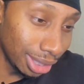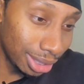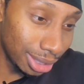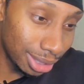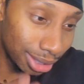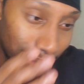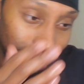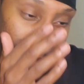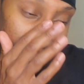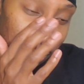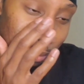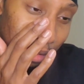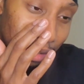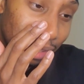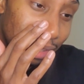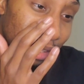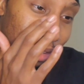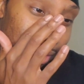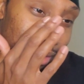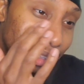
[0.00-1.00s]
this
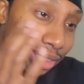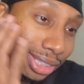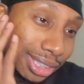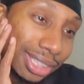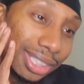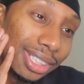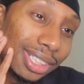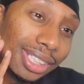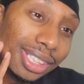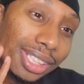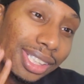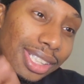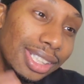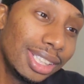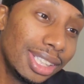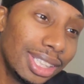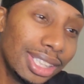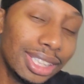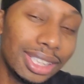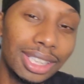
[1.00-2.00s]
one,
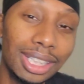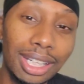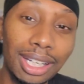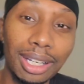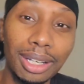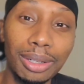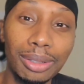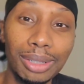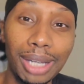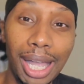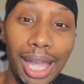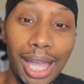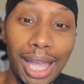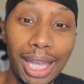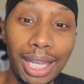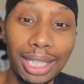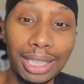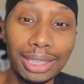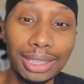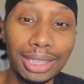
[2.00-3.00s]

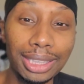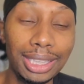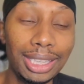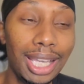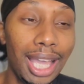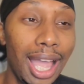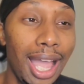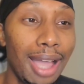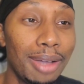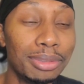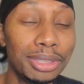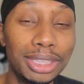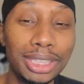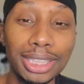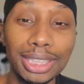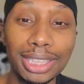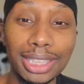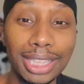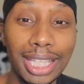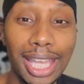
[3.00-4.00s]
I
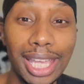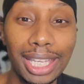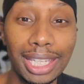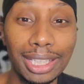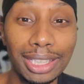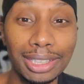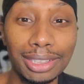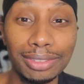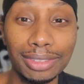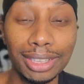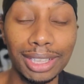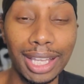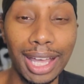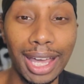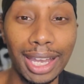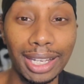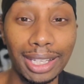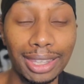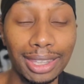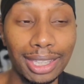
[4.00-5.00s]
was just thinking of a
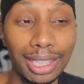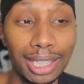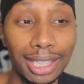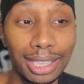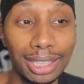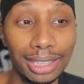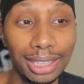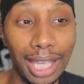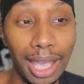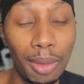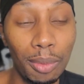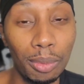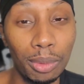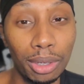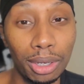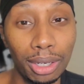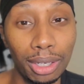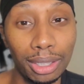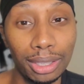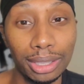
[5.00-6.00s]
lot of things at
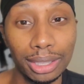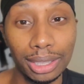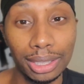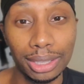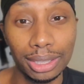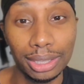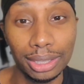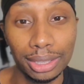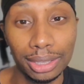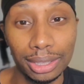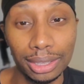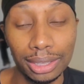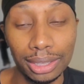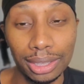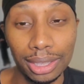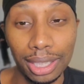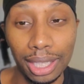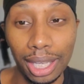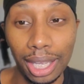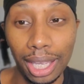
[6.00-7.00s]
work.
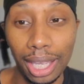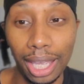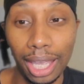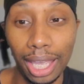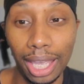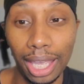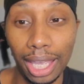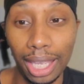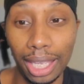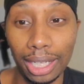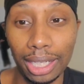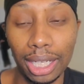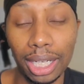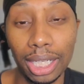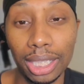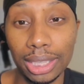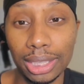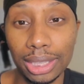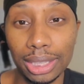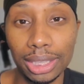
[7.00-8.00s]
And
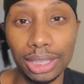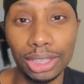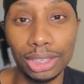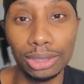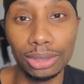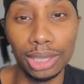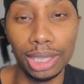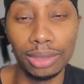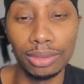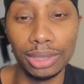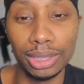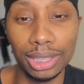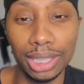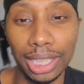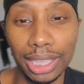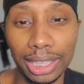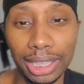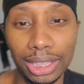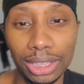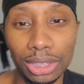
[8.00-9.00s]
honestly, too, they was
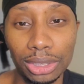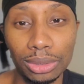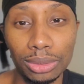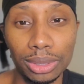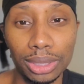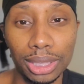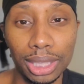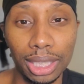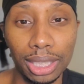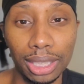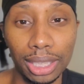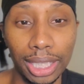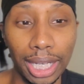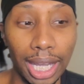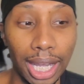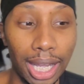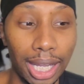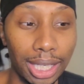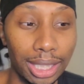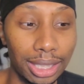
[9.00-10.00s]
like these two young
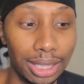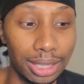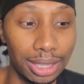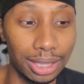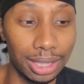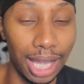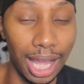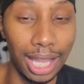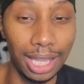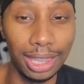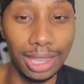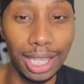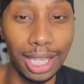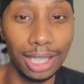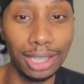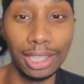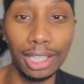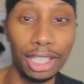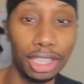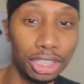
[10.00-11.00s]
guys. I
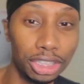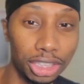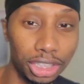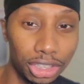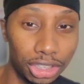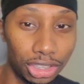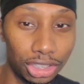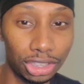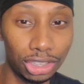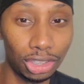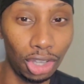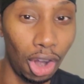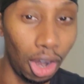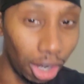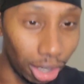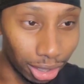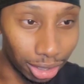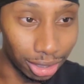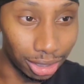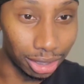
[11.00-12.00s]
think they're just
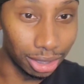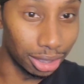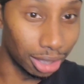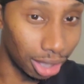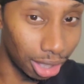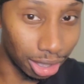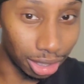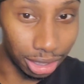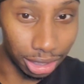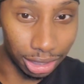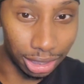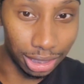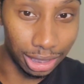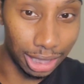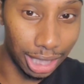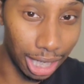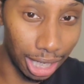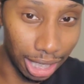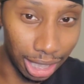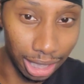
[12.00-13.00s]
starting to
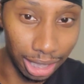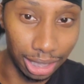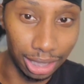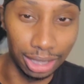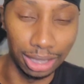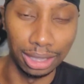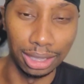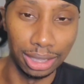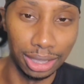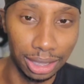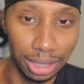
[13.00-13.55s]
understand,